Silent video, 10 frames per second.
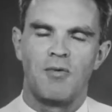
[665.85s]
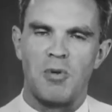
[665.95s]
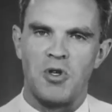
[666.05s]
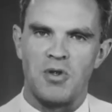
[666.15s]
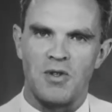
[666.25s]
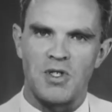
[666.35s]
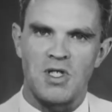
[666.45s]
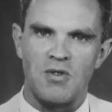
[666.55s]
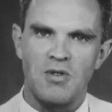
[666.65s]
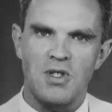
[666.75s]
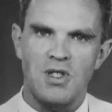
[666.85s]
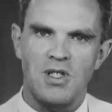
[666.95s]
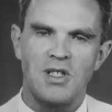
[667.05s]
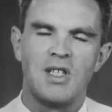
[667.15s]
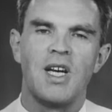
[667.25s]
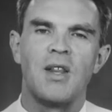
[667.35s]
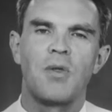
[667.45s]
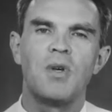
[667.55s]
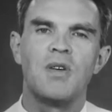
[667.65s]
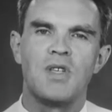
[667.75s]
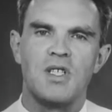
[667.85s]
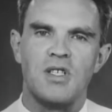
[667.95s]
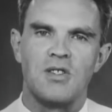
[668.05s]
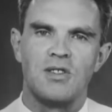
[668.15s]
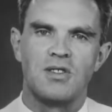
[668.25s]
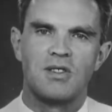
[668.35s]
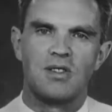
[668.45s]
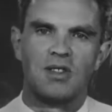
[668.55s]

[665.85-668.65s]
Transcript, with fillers: from the University of Utah, and three of the teachers.